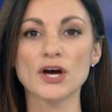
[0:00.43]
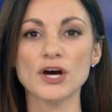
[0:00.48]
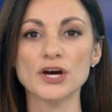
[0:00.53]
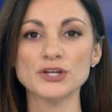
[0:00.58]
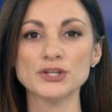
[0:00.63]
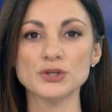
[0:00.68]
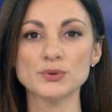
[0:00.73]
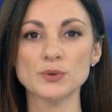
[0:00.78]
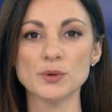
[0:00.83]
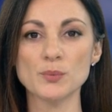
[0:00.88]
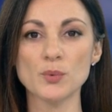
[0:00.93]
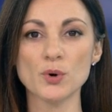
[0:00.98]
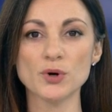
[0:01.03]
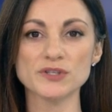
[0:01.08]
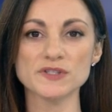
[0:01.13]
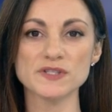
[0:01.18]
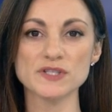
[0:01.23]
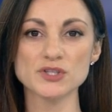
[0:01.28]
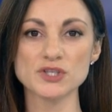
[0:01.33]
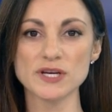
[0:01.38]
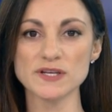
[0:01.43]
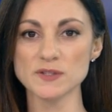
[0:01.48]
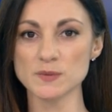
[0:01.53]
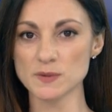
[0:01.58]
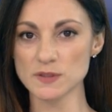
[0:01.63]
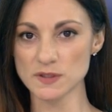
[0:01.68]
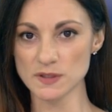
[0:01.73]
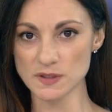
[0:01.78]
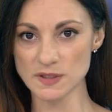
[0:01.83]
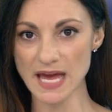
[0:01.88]
A new report suggests
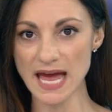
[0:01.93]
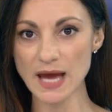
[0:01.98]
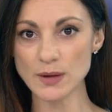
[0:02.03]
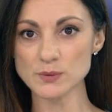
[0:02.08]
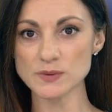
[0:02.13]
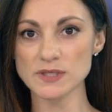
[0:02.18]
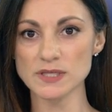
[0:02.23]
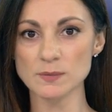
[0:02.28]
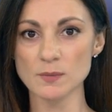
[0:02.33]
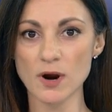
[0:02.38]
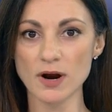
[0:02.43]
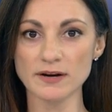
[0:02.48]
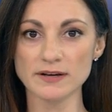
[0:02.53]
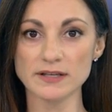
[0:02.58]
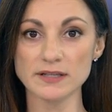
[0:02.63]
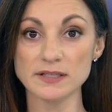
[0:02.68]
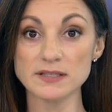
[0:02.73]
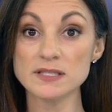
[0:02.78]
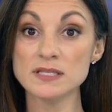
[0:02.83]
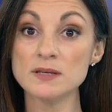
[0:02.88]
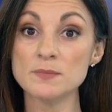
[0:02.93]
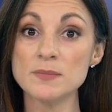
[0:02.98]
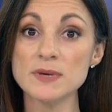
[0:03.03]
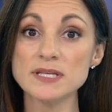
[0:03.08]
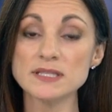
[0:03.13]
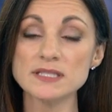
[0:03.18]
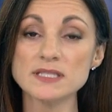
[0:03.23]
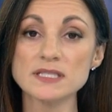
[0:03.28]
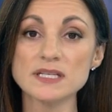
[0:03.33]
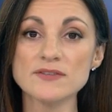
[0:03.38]
BC's housing market is in the
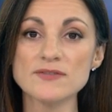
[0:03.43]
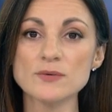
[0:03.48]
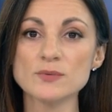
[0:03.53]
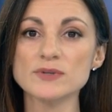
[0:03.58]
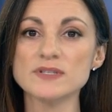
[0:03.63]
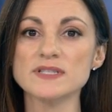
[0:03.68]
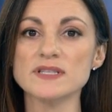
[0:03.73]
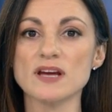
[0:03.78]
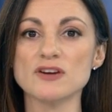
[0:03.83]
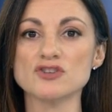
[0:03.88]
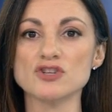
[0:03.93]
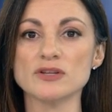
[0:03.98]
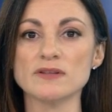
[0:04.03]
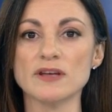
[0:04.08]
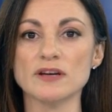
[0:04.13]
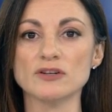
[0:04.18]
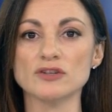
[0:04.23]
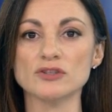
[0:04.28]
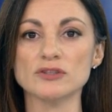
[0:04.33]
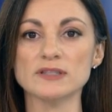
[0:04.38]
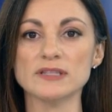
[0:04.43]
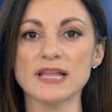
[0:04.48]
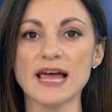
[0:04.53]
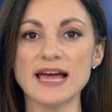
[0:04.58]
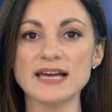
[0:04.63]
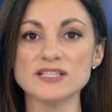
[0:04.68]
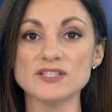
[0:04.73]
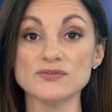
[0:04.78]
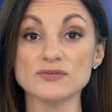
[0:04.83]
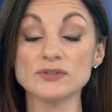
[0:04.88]
midst of a recession that could
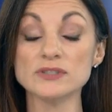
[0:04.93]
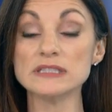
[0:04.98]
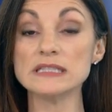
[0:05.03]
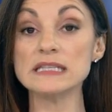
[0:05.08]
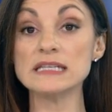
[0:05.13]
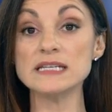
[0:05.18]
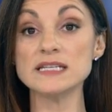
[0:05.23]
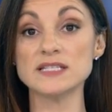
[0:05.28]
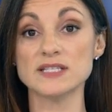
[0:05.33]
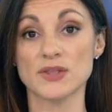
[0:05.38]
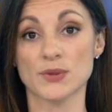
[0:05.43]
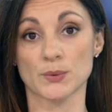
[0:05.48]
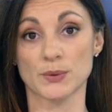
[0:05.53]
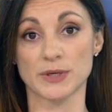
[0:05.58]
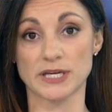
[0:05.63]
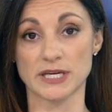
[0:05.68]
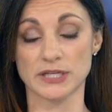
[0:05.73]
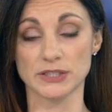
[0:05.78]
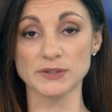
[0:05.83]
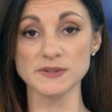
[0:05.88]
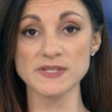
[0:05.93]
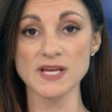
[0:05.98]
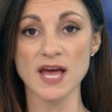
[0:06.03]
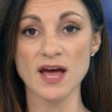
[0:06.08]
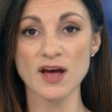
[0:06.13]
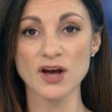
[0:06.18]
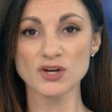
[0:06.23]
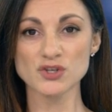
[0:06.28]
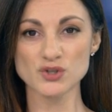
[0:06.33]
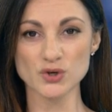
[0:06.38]
last for at least 3 years.
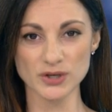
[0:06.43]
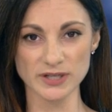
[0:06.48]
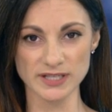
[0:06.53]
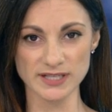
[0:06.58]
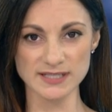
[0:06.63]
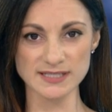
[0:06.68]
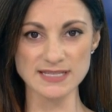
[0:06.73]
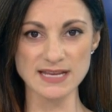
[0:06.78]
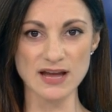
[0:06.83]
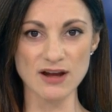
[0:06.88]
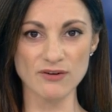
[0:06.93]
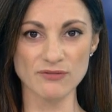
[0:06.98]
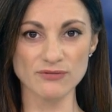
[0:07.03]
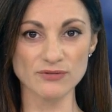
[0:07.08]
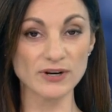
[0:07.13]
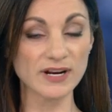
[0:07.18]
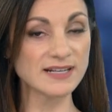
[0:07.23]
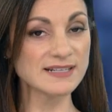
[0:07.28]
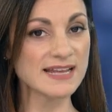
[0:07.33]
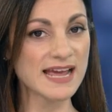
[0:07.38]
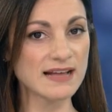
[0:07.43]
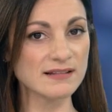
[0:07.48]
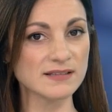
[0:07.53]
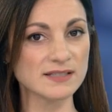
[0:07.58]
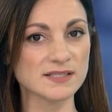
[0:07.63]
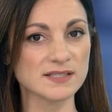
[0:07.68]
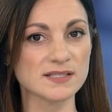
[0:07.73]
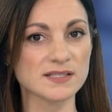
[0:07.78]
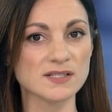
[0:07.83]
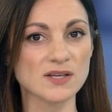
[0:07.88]
Joining us now for
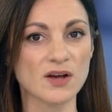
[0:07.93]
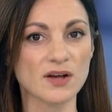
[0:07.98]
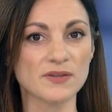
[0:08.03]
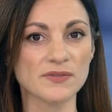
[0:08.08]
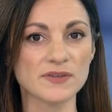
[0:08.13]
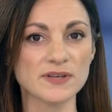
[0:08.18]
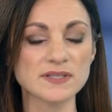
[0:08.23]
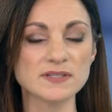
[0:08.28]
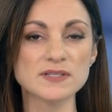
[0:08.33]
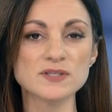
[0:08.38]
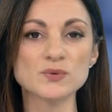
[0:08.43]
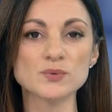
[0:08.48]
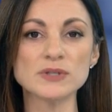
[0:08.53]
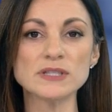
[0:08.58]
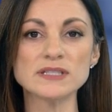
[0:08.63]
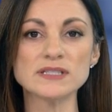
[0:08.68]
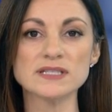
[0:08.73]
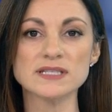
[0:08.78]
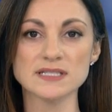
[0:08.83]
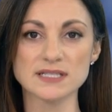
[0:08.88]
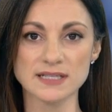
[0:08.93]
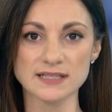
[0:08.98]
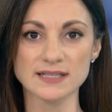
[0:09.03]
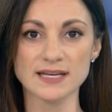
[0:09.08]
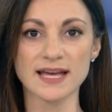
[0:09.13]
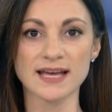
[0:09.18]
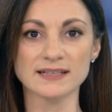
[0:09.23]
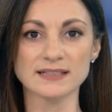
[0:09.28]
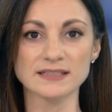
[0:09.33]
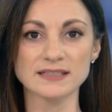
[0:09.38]
analysis on this is real estate
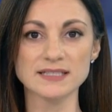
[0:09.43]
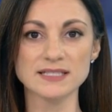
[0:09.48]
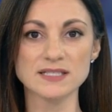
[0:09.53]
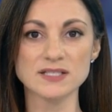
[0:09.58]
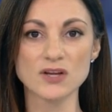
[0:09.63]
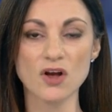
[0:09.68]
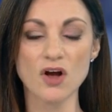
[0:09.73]
analyst,